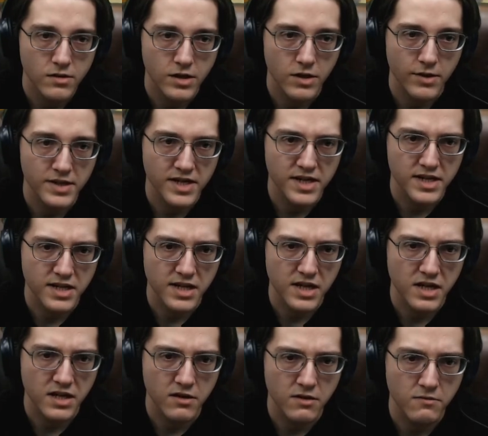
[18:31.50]
No, I did it
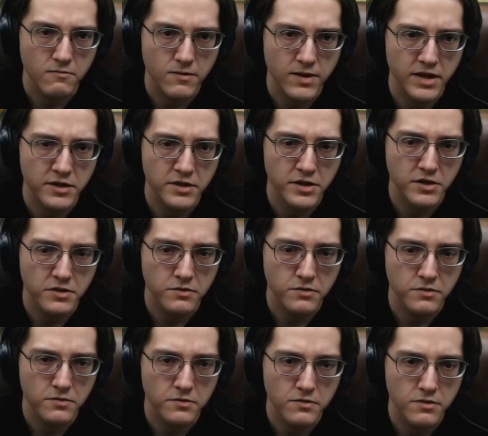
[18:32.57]
here. Why are
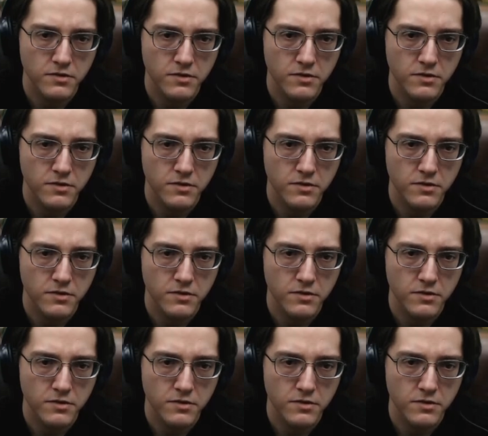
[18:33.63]
you